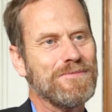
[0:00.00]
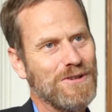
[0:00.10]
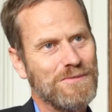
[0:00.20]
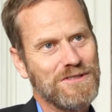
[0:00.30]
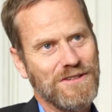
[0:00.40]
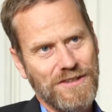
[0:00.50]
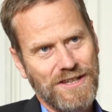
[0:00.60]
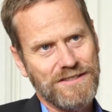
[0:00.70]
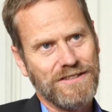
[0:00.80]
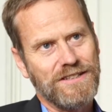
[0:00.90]
The purpose of the
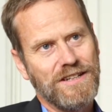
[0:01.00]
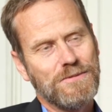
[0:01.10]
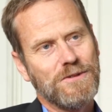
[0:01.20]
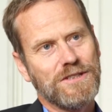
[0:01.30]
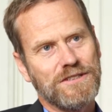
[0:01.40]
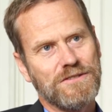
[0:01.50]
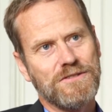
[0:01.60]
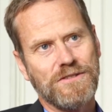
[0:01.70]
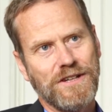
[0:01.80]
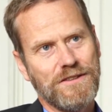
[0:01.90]
SRL network is to
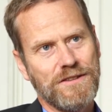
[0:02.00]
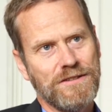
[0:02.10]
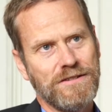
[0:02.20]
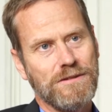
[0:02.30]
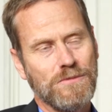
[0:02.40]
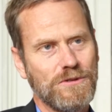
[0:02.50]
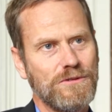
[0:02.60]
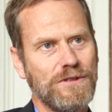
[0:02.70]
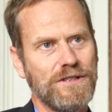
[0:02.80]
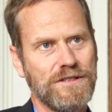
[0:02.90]
strengthen
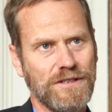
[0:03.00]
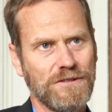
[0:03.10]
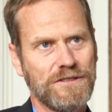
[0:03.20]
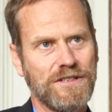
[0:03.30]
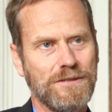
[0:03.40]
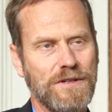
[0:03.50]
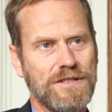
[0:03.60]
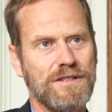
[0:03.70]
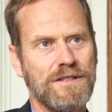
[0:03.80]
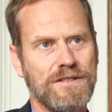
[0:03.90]
laboratory and diagnostic
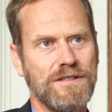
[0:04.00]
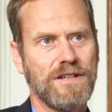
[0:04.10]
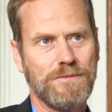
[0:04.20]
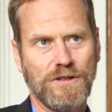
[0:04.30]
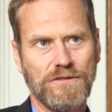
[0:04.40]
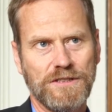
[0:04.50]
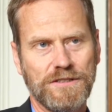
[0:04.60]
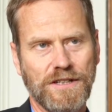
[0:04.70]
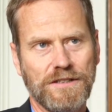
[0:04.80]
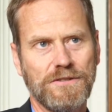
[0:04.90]
capacities in high
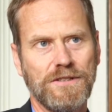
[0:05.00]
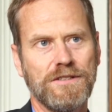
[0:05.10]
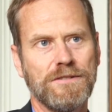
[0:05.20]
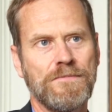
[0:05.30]
prevalence countries.